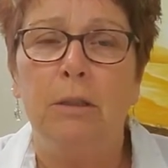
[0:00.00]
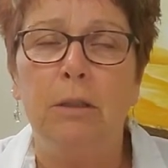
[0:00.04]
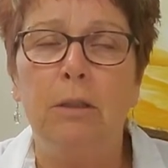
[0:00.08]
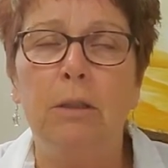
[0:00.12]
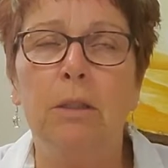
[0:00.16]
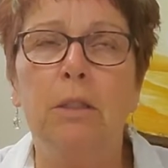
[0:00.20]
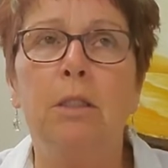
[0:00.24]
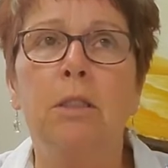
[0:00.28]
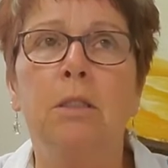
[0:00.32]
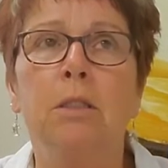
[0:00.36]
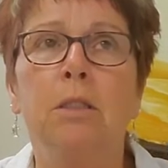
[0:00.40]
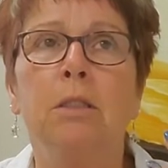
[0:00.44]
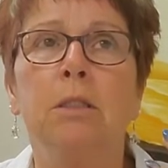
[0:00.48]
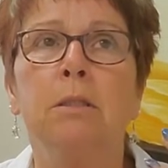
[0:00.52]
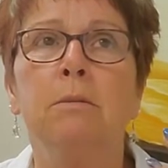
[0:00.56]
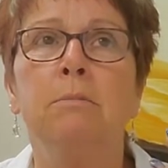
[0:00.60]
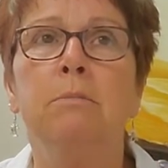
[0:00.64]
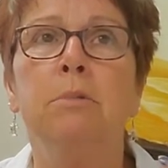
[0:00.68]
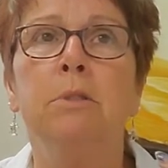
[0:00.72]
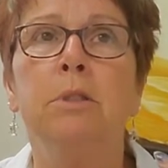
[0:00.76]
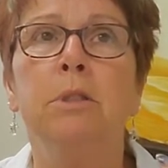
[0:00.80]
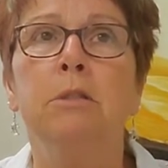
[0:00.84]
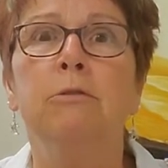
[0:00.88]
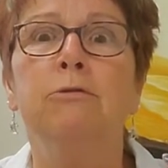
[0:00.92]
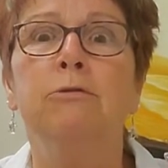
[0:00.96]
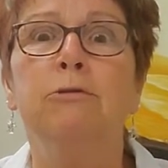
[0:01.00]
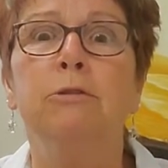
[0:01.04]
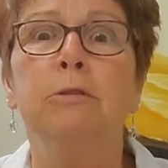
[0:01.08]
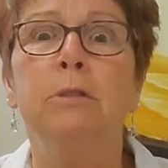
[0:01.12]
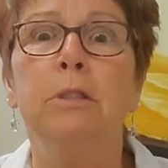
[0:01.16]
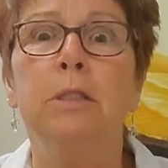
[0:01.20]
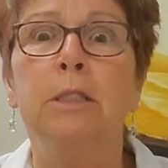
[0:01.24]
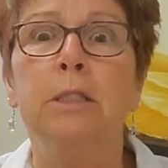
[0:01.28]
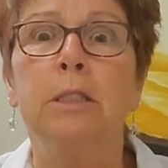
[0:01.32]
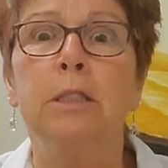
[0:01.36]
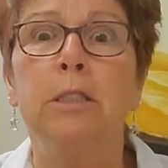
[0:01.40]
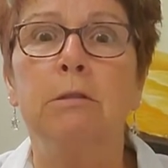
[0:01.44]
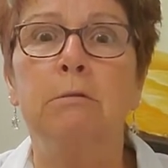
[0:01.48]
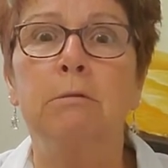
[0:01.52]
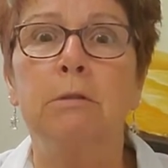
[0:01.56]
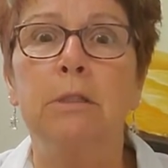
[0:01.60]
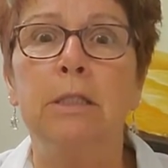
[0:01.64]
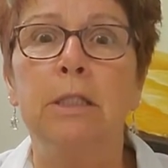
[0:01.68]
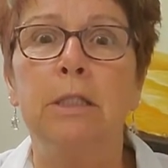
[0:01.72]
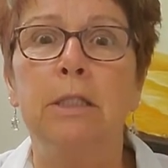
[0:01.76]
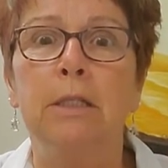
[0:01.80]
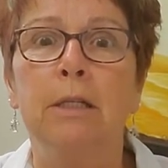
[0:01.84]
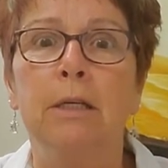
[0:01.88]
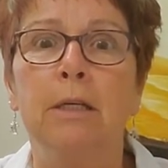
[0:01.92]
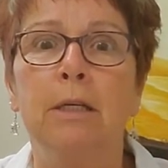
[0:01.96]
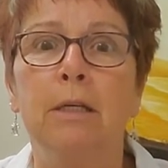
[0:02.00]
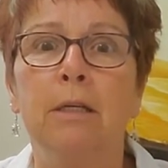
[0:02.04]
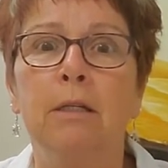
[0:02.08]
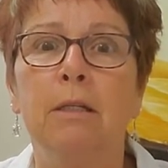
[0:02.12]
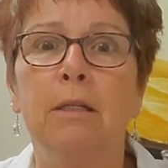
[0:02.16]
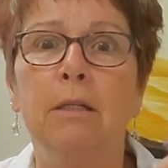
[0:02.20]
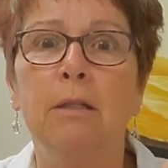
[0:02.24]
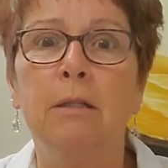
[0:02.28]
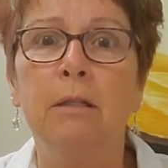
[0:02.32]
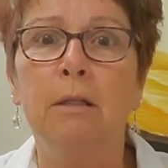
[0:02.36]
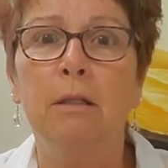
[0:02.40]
it can be frustrating,